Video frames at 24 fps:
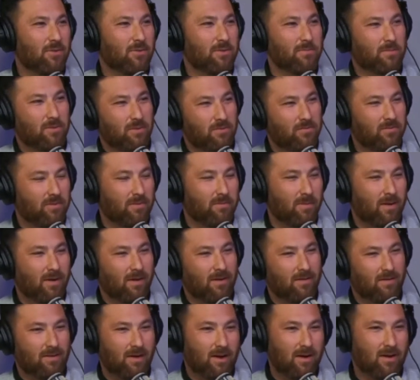We moved from
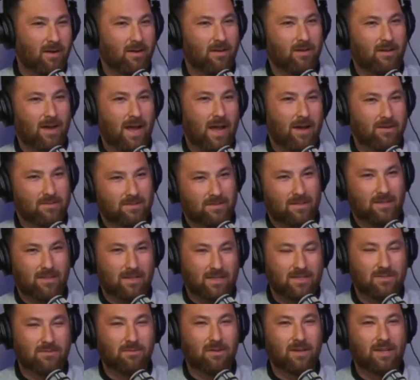our house to
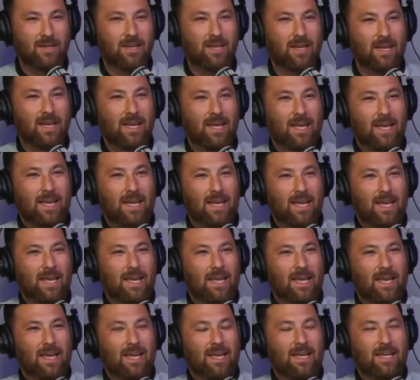this one,
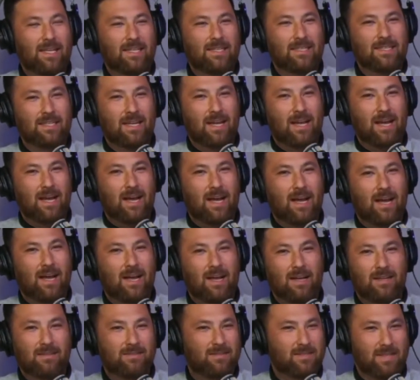and
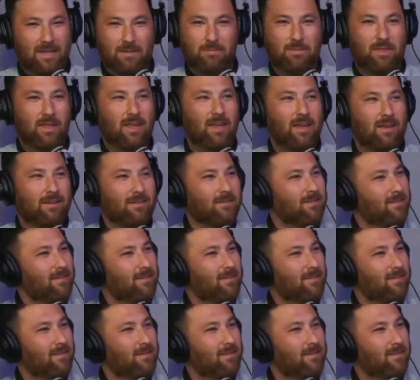same thing.